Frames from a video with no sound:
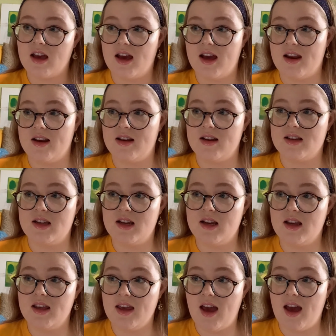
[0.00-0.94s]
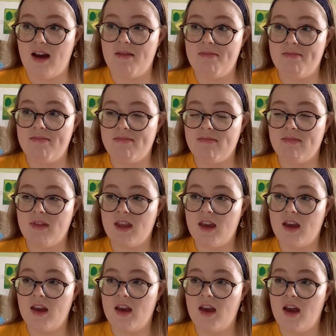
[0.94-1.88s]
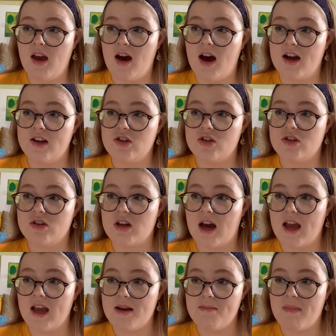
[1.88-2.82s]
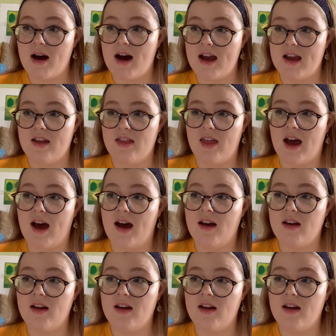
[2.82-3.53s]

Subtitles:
And yeah, I admire that